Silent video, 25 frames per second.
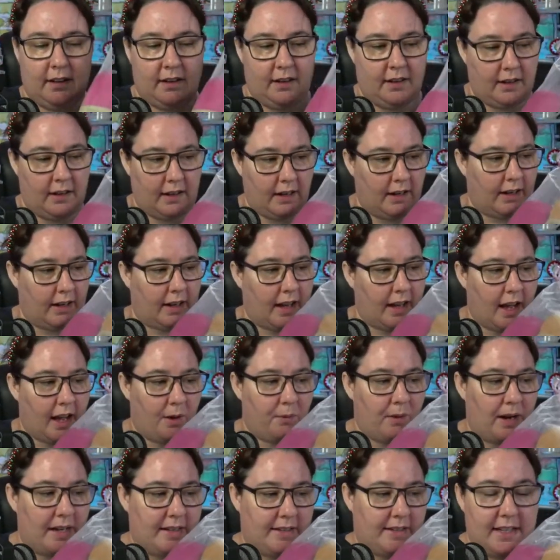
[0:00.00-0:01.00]
I can't
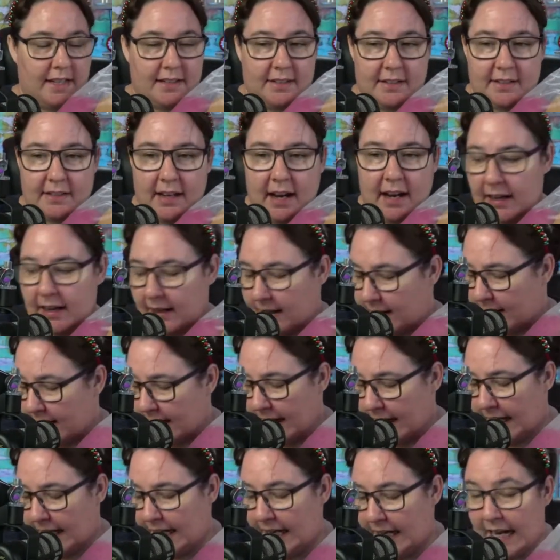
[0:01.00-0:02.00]
wait to get started
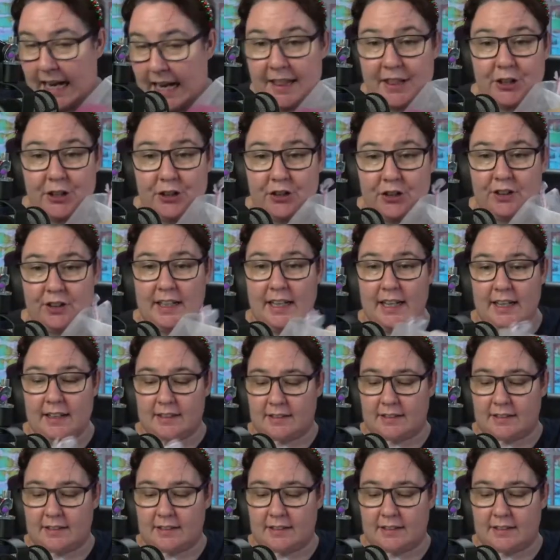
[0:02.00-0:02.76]
in the new year.